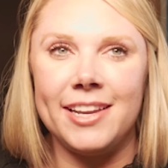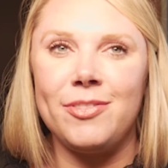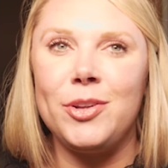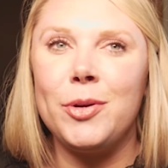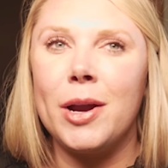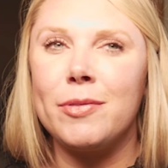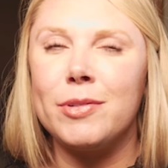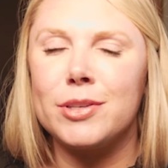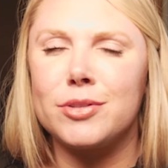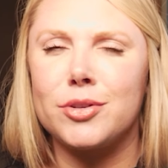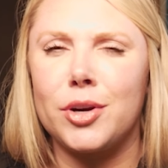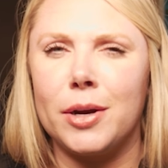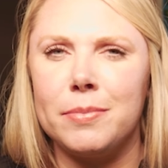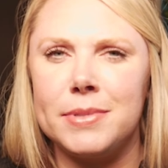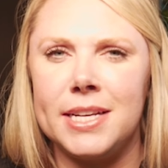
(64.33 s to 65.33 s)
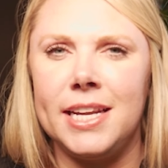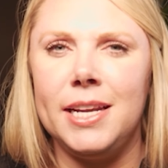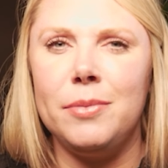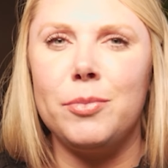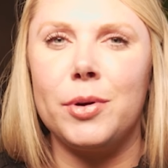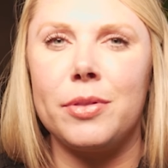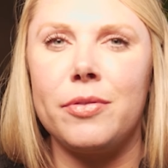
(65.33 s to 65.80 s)
if you have a Scrum
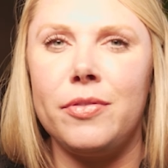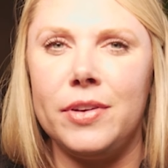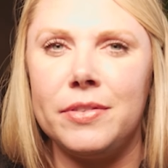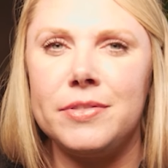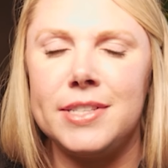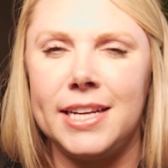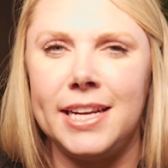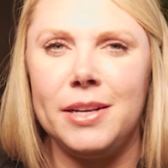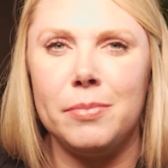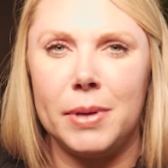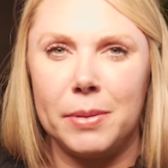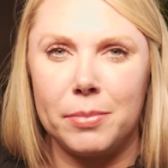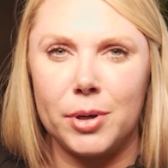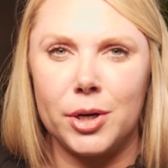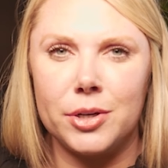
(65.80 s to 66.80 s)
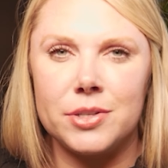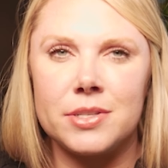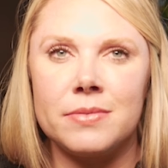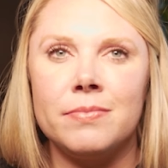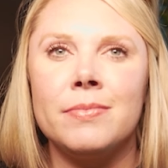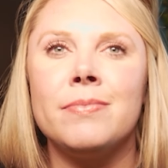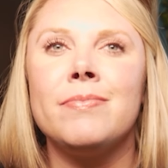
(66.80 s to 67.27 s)
team with 15 members,
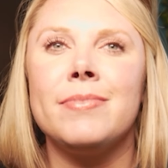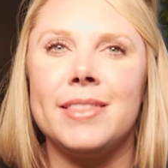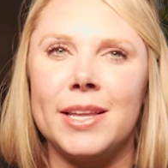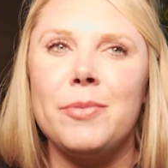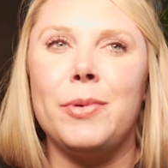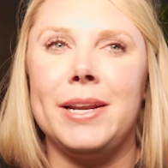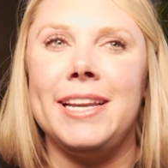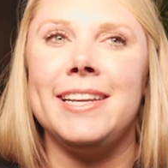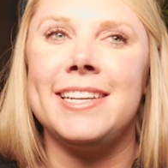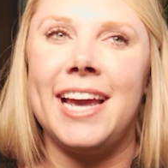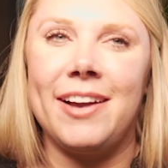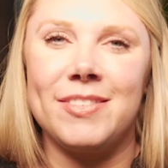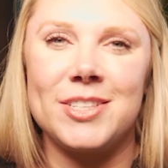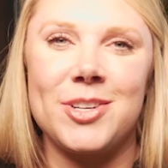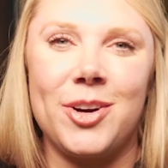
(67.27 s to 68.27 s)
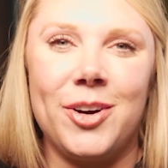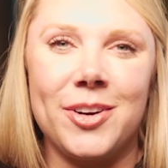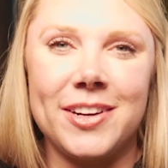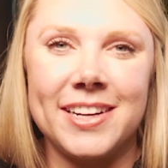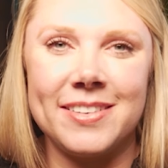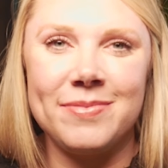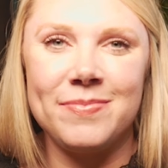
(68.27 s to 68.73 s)
then we need to have a talk.